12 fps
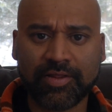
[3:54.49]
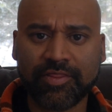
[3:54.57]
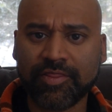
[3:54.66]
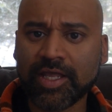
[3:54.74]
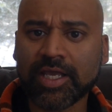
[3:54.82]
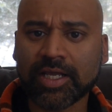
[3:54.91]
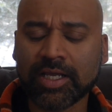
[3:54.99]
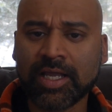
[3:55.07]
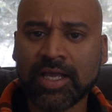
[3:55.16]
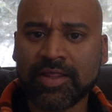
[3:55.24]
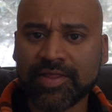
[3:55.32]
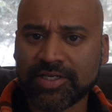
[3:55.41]
thing
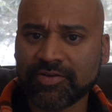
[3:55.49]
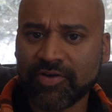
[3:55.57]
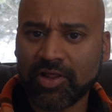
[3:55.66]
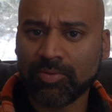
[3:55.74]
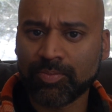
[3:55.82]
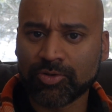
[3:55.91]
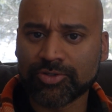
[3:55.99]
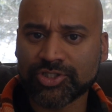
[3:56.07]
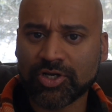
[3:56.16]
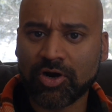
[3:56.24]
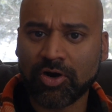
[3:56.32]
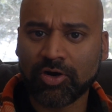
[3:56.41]
that developers
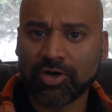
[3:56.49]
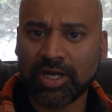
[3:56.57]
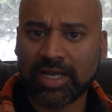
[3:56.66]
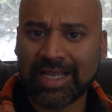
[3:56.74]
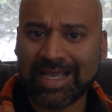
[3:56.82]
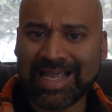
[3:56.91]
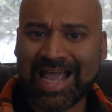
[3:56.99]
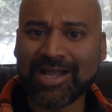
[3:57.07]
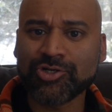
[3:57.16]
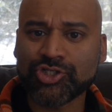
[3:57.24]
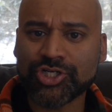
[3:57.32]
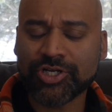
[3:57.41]
are
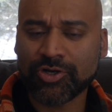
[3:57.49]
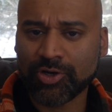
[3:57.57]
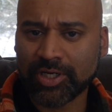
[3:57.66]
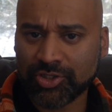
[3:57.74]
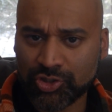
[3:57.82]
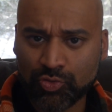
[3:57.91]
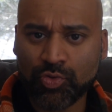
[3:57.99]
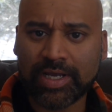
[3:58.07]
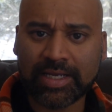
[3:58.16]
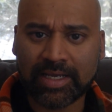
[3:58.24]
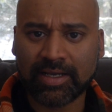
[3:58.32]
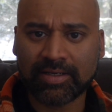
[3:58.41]
engineering, doing,